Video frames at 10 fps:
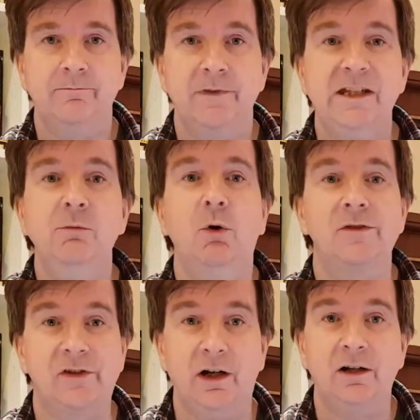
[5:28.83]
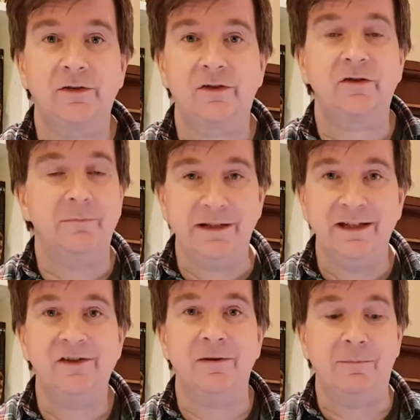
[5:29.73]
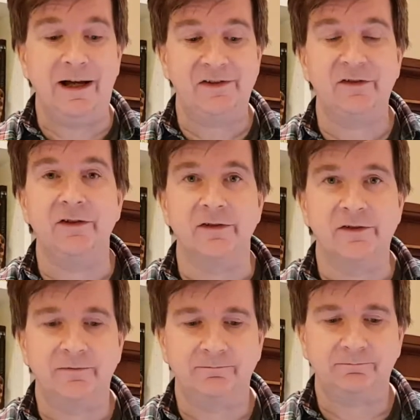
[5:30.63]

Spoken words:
He wants us to be his ambassadors.